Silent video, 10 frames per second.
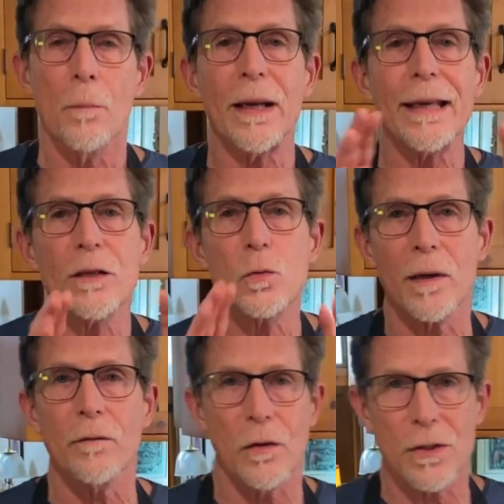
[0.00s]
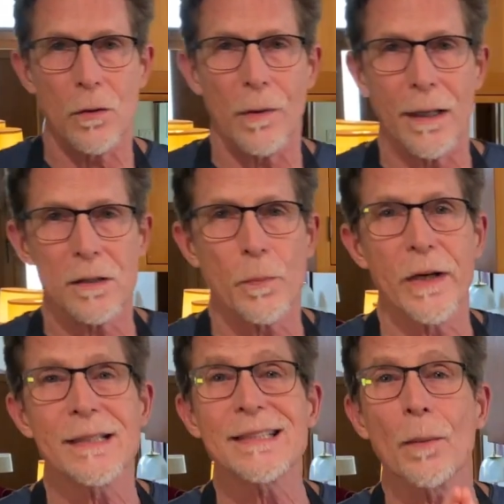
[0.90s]
But each one of those ingredients
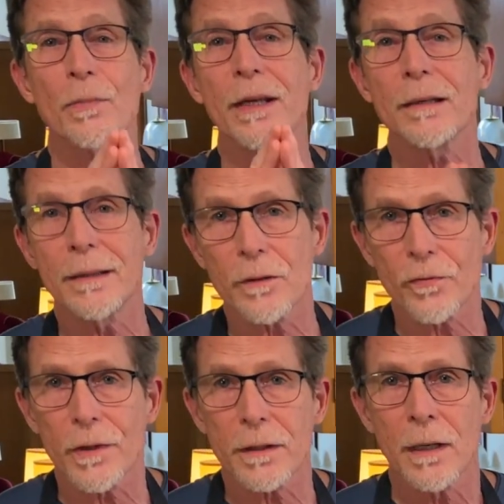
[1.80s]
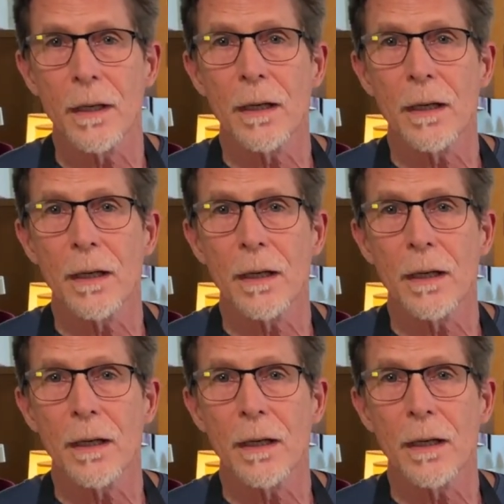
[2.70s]
brings something different